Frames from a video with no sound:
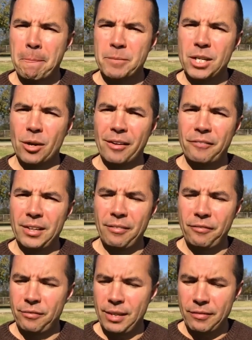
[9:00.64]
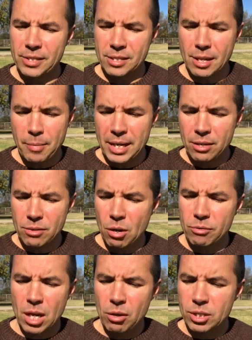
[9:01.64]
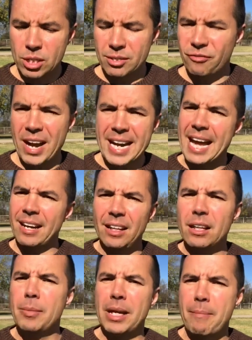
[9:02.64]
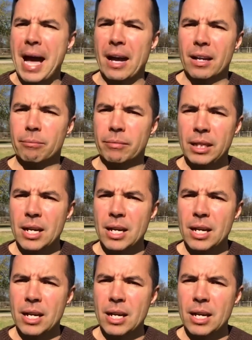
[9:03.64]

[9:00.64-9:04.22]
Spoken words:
if it's somebody you don't know, just find out a little bit about them,